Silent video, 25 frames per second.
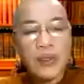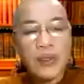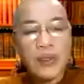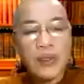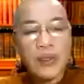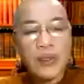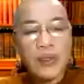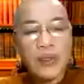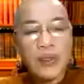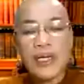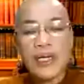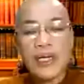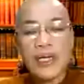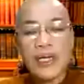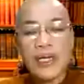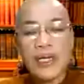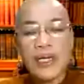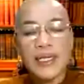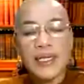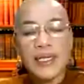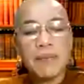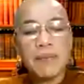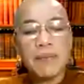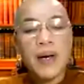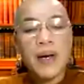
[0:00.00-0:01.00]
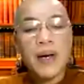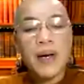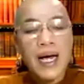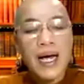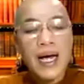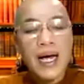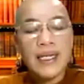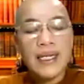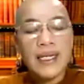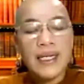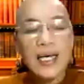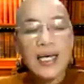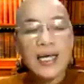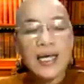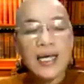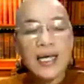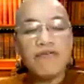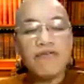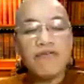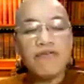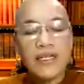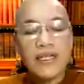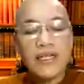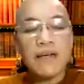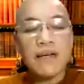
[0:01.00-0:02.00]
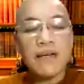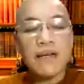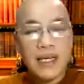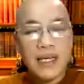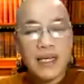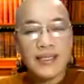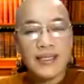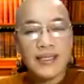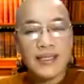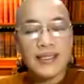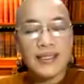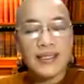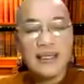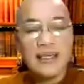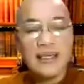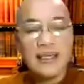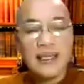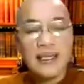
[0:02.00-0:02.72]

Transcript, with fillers: we will chant in Pali and Vietnamese.